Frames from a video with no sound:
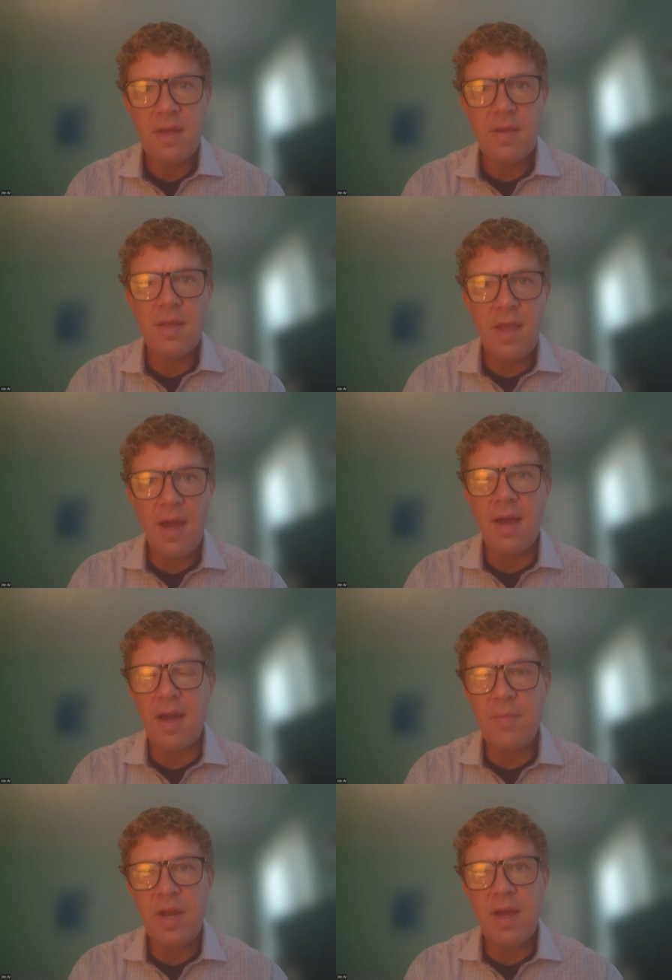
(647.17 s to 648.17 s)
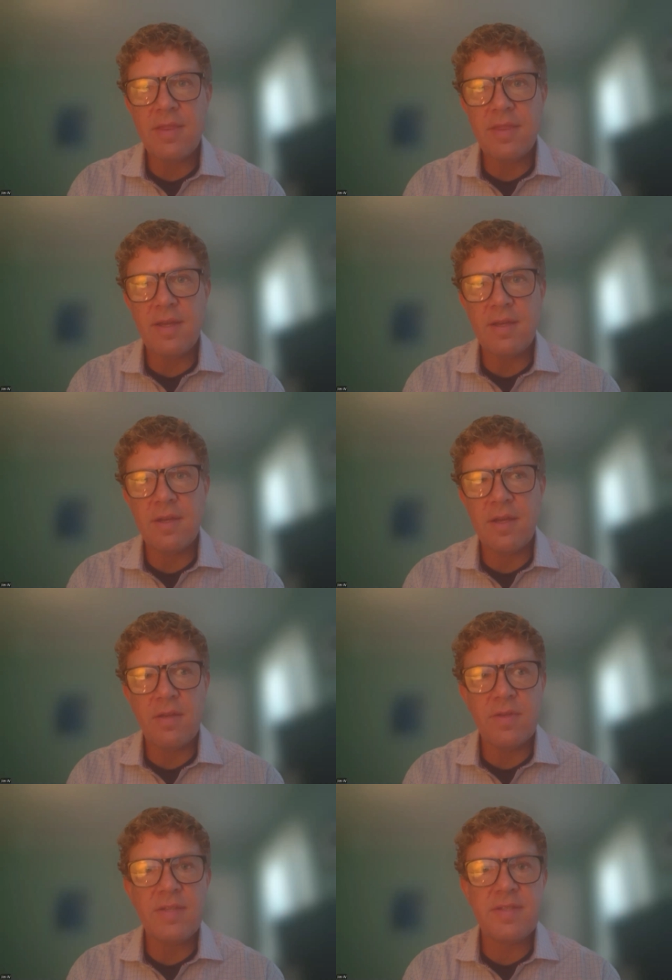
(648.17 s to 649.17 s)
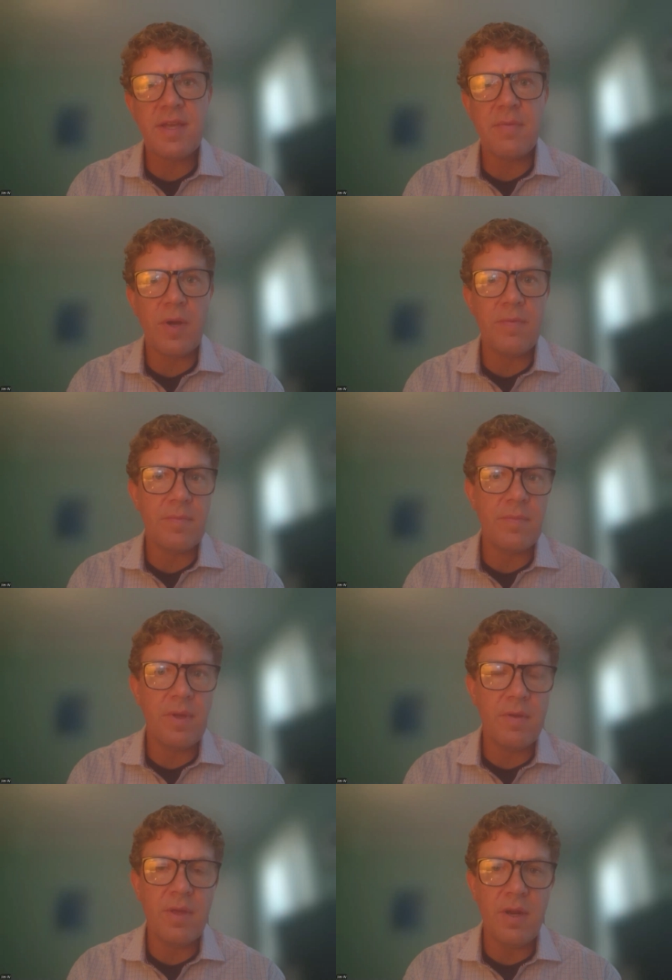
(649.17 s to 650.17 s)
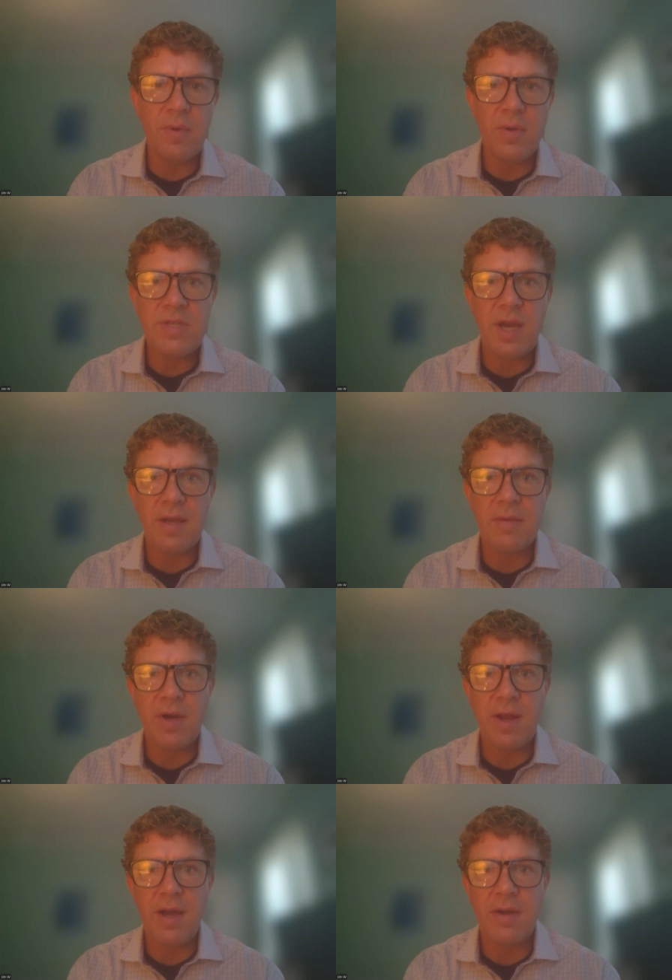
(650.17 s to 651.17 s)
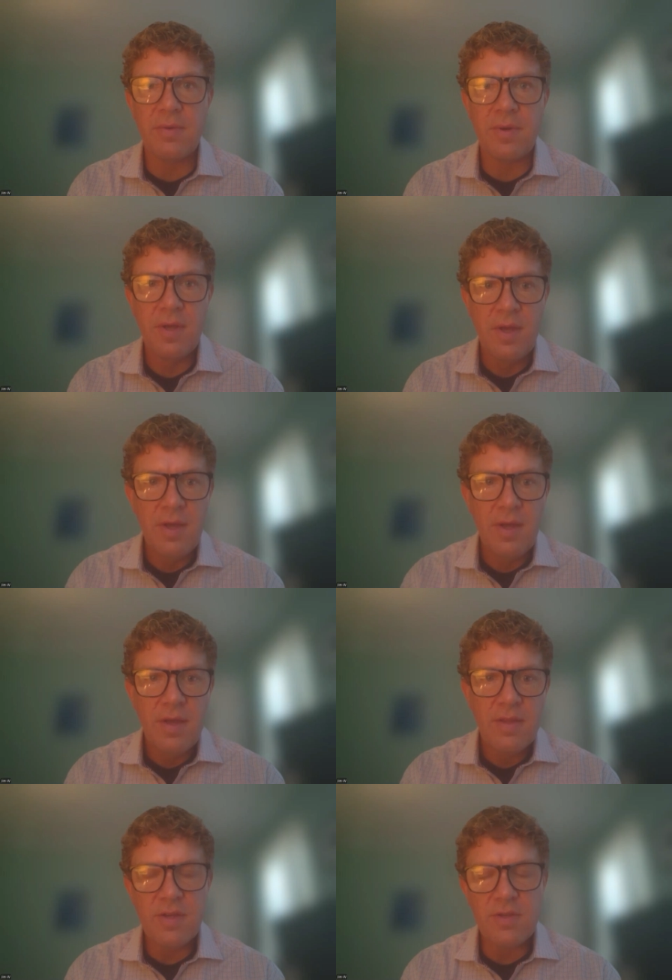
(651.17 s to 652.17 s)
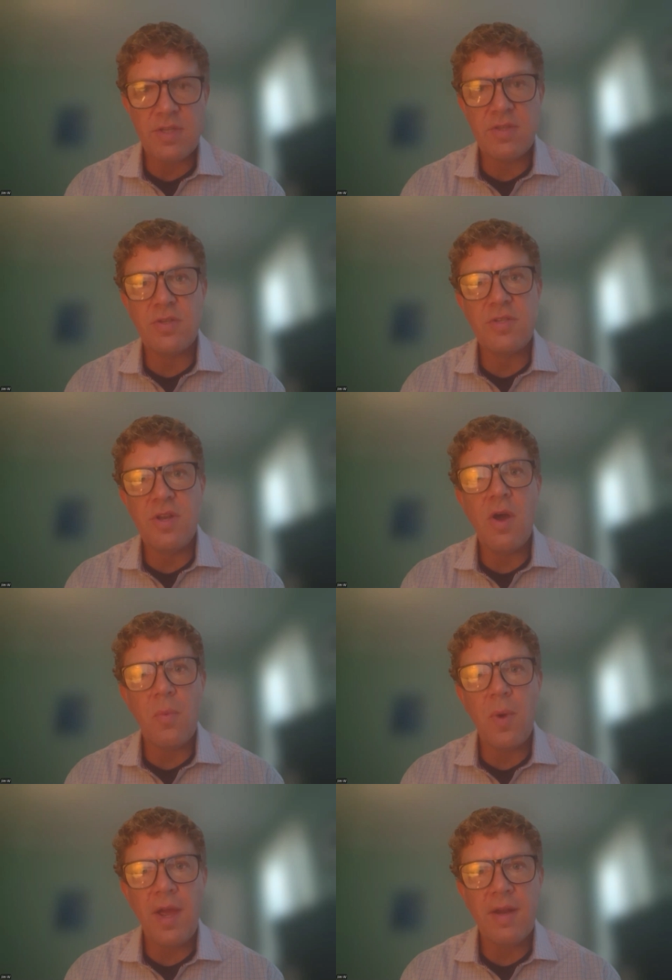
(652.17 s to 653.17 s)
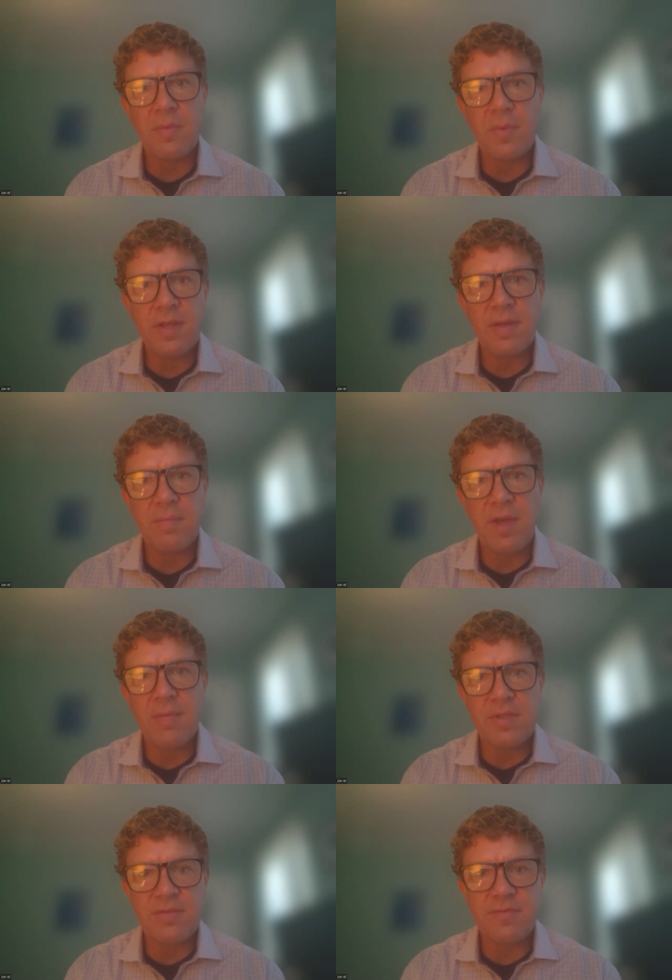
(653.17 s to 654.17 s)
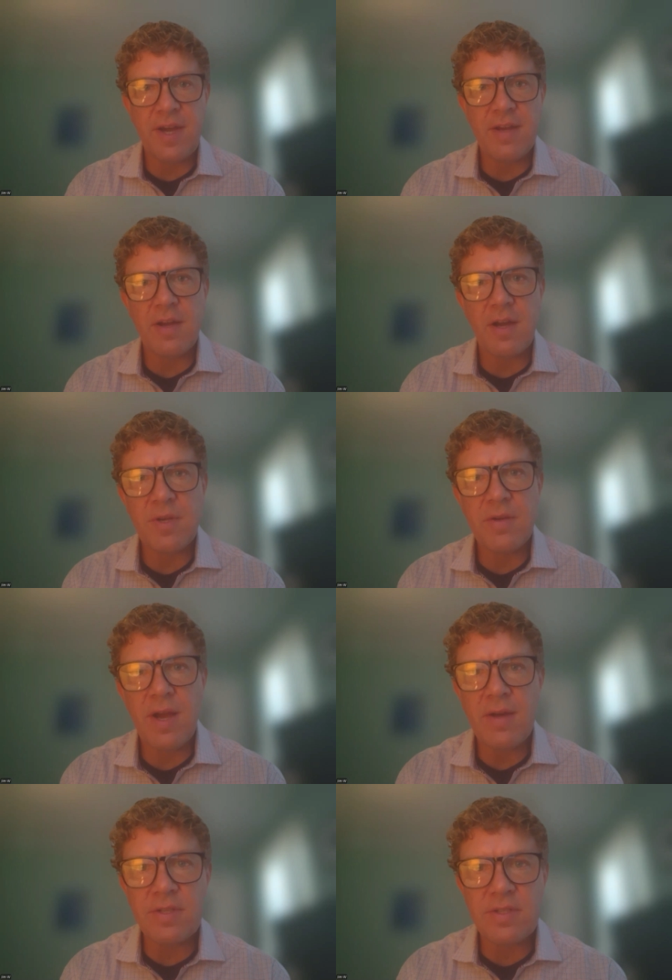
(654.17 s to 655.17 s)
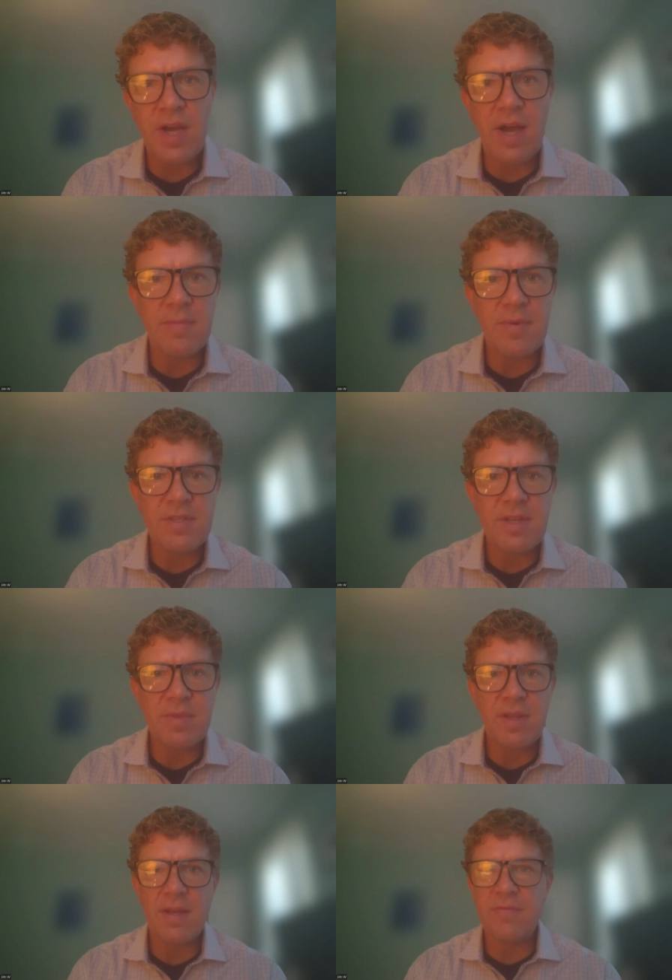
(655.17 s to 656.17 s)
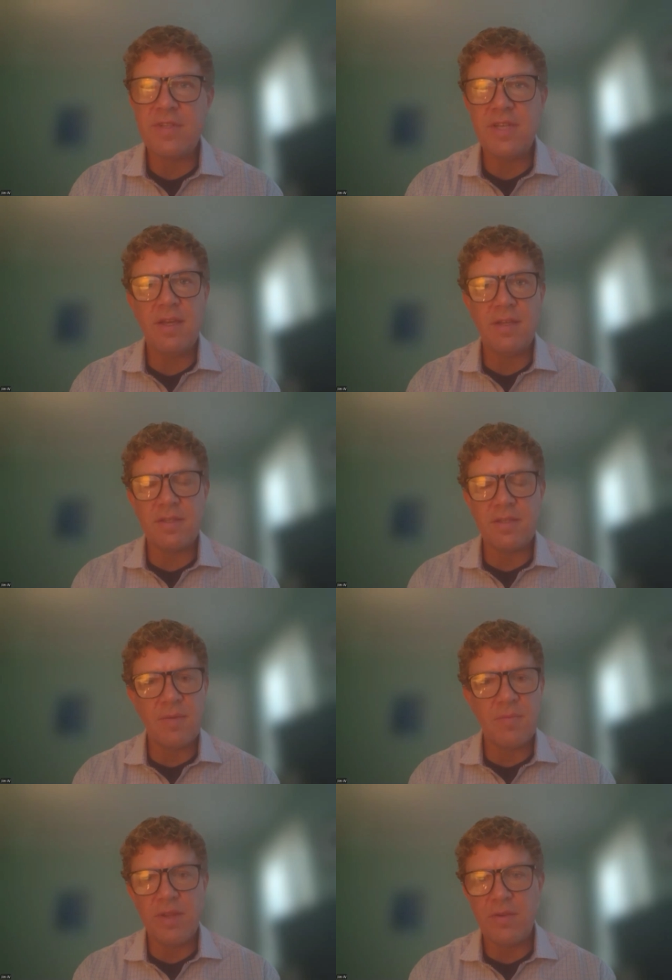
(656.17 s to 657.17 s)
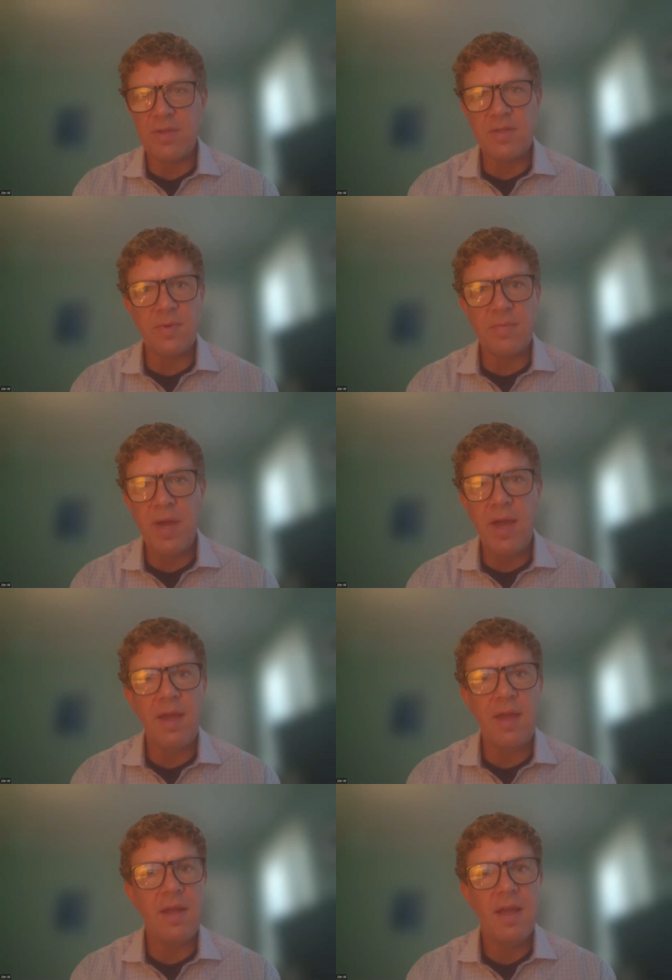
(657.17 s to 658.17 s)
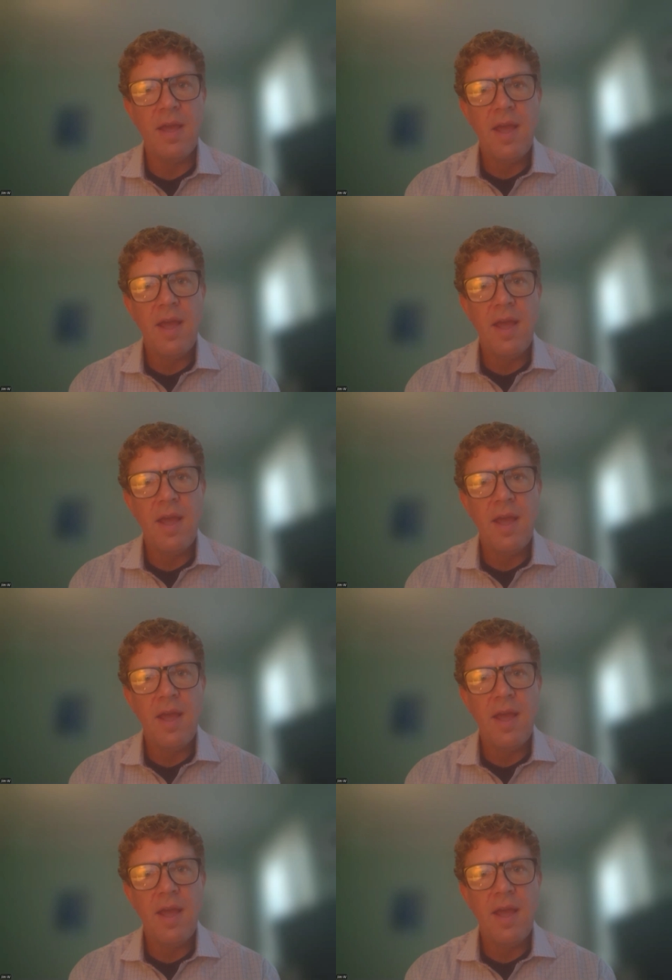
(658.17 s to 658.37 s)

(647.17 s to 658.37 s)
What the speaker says: Yeah, I mean, I think it's like what, we were talking about how there's no way to really be able to find common ground to talk about something like fatigue the same way there isn't with pain.